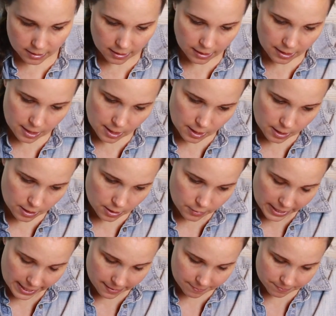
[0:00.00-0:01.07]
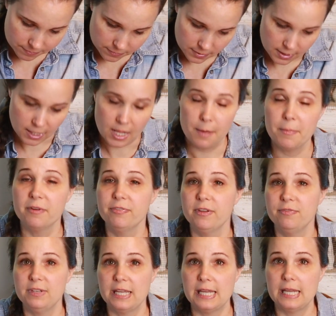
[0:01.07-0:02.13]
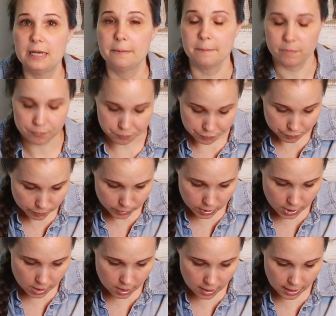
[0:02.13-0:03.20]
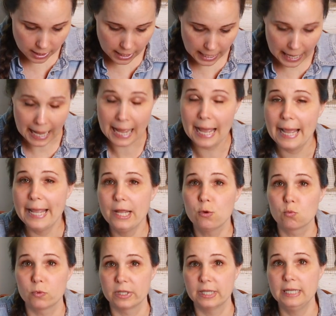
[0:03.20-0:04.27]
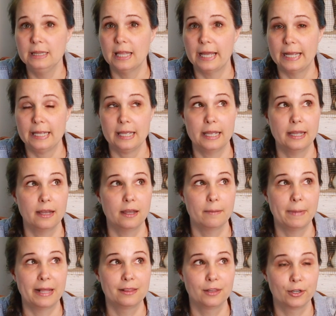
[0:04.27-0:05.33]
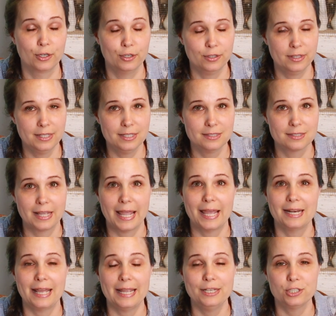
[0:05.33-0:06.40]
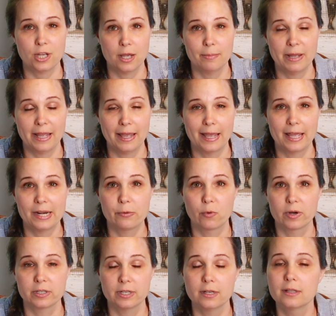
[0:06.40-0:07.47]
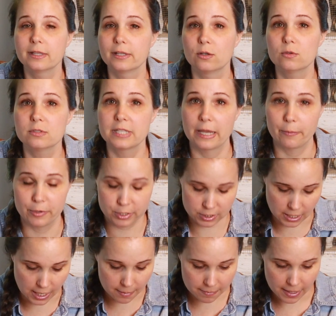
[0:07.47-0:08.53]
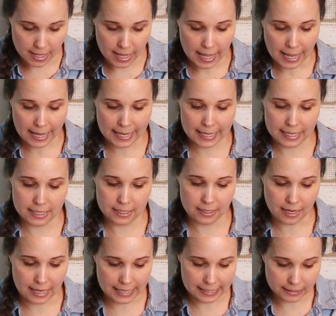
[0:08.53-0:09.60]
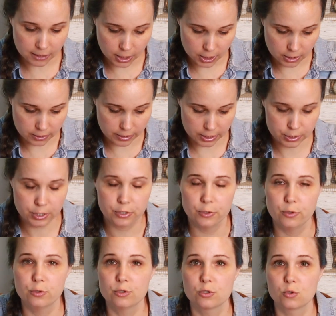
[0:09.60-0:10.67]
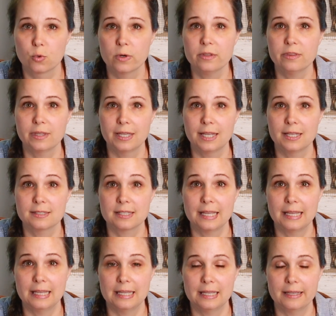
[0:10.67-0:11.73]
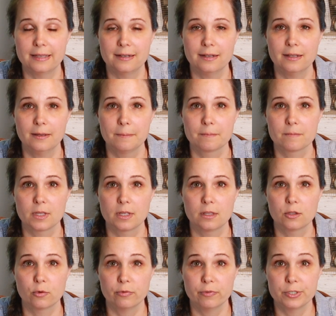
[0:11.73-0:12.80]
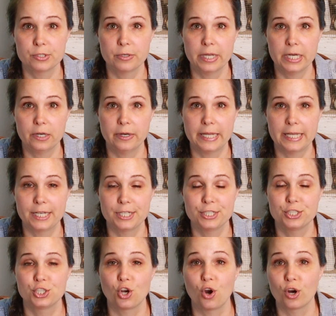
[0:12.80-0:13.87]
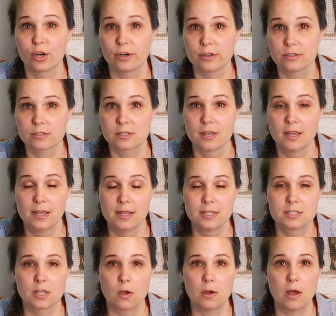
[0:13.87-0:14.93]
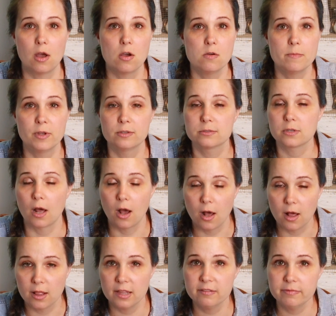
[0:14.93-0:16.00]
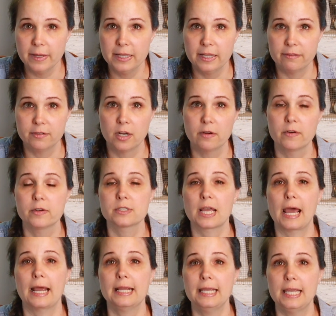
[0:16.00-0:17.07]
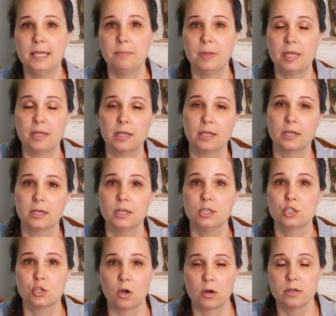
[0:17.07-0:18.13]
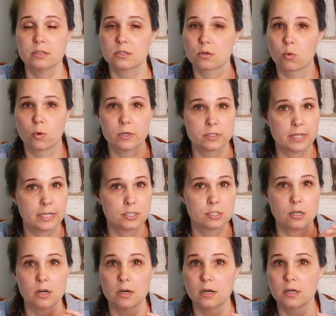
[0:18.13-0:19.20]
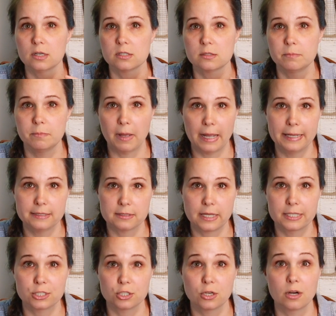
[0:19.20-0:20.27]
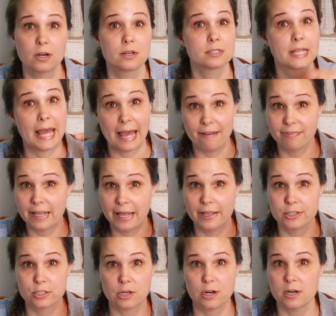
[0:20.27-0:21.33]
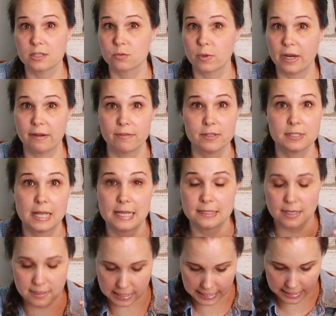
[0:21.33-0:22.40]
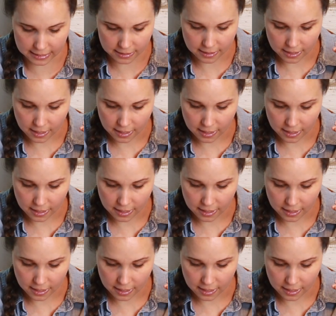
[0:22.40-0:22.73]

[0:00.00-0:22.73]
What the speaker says: Okay, number 15. I really like, I learned this at a job I had. I worked at a little sandwich shop, and I learned to store things in the refrigerator in jars. So almost all of my leftovers I keep in jars, quart-sized jars, pint-sized jars, half-gallon jars, whatever size I need.